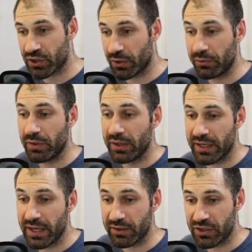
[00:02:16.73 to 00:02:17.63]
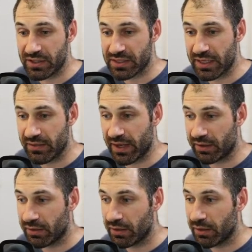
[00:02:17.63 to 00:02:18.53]
So here you can see
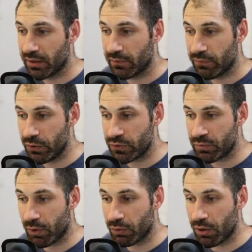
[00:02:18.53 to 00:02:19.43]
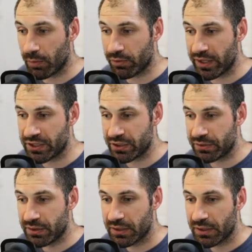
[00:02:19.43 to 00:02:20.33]
that views bulk
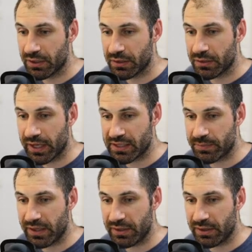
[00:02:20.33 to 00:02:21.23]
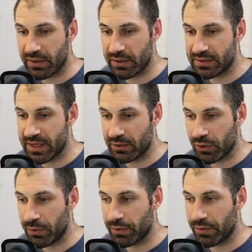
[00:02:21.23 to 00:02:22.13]
operation has been
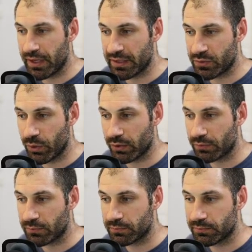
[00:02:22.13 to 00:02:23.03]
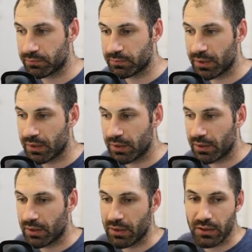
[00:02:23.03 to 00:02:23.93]
downloaded as well.
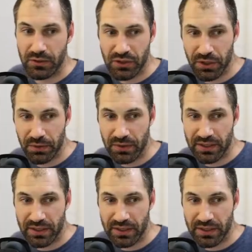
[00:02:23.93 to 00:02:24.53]
So